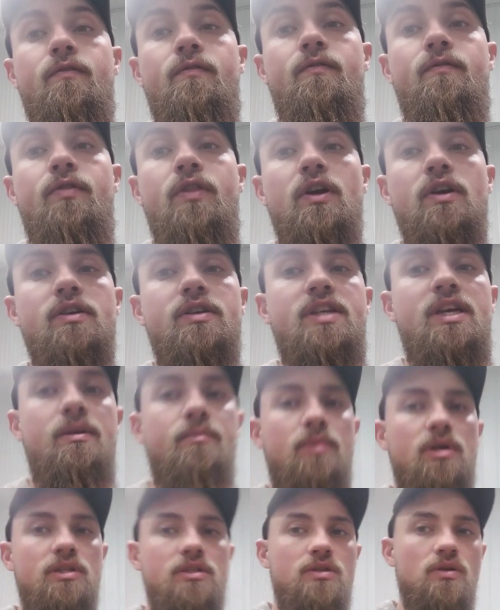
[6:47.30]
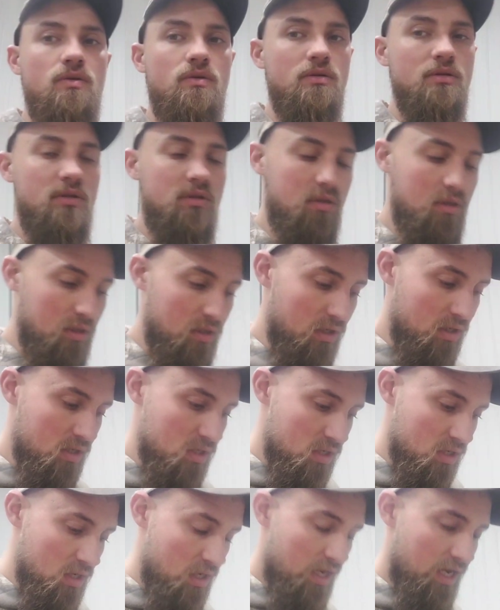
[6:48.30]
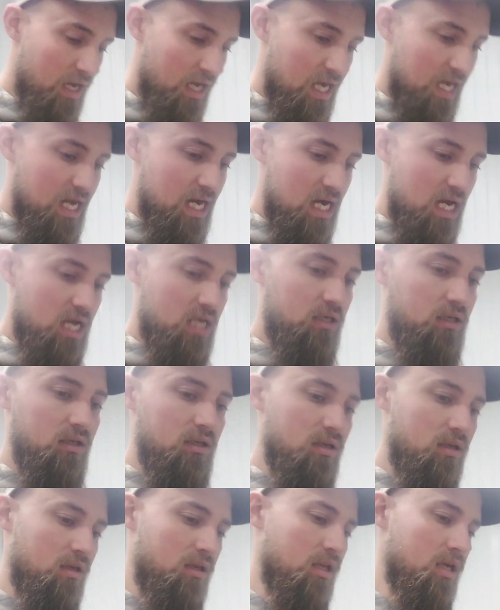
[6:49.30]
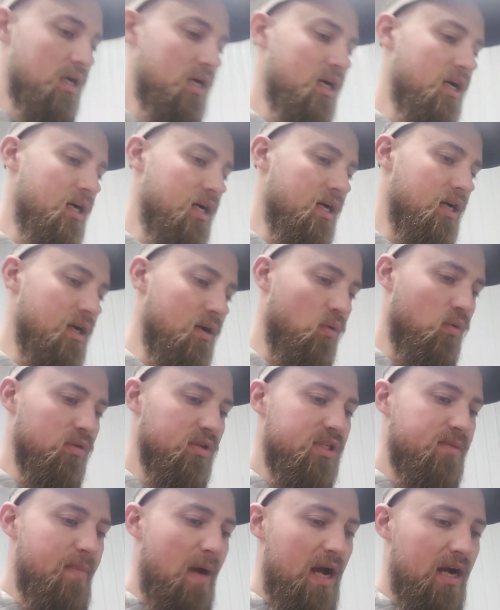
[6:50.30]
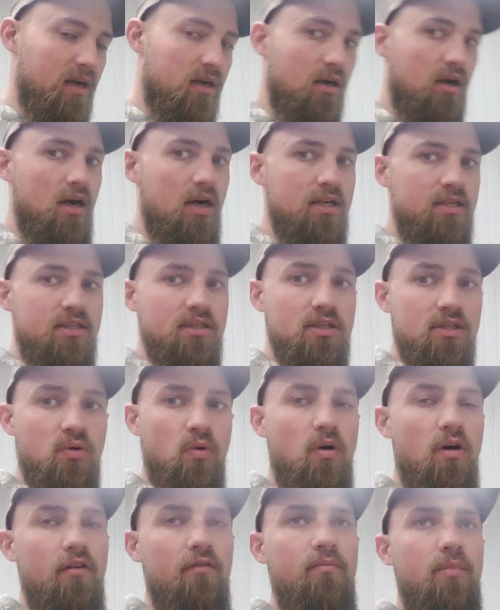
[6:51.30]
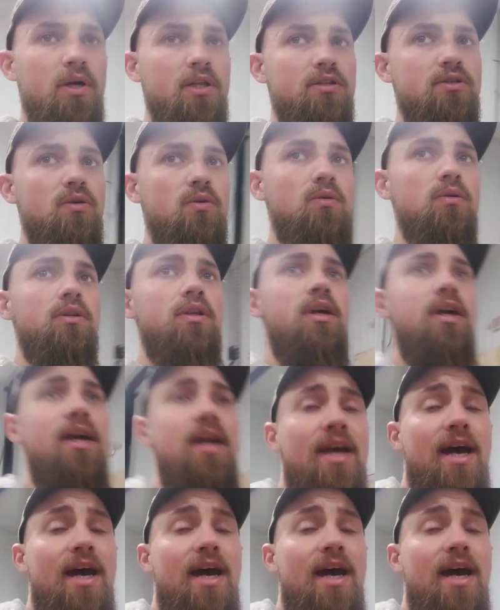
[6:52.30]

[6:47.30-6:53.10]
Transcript: 13 months old, and the old spot cross is 12 months old.